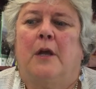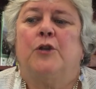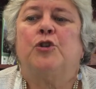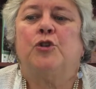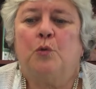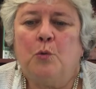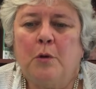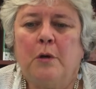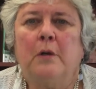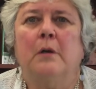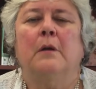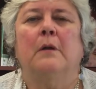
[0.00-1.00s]

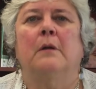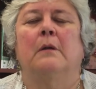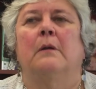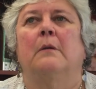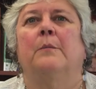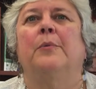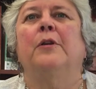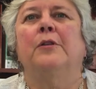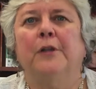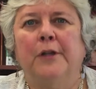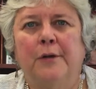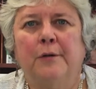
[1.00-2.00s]
assure
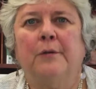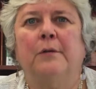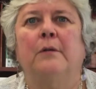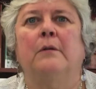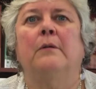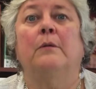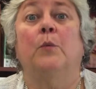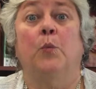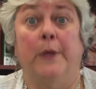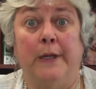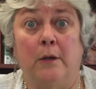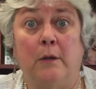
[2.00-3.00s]
political
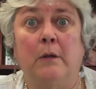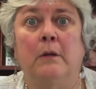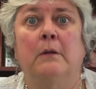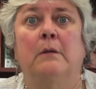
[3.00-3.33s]
will,